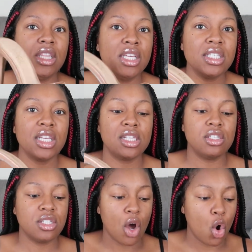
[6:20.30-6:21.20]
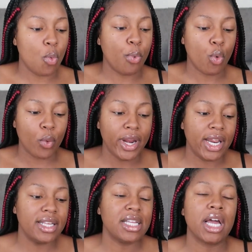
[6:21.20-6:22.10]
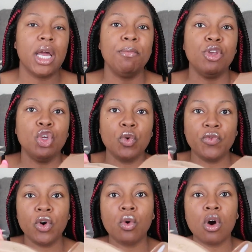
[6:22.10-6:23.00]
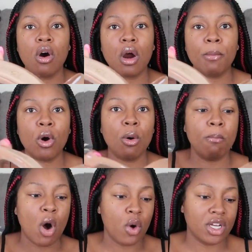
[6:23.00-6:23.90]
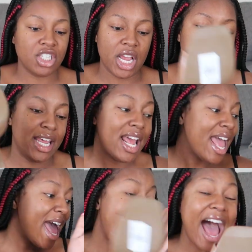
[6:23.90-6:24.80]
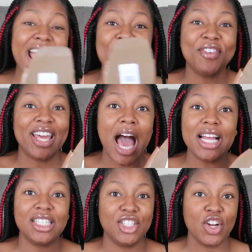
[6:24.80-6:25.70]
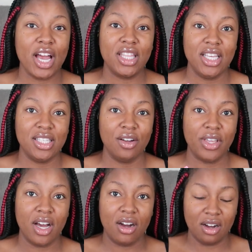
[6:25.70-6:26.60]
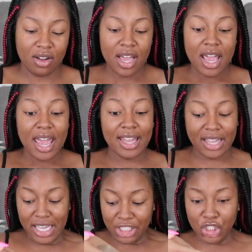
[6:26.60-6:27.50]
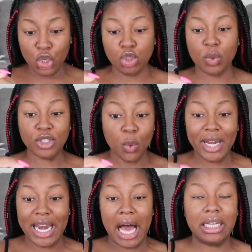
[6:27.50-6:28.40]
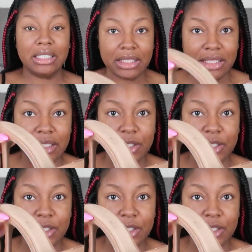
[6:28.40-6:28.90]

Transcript: This is so pretty. It's like a beautiful caramel mocha shade. I have got to try these on, y'all. And these shoes were $20.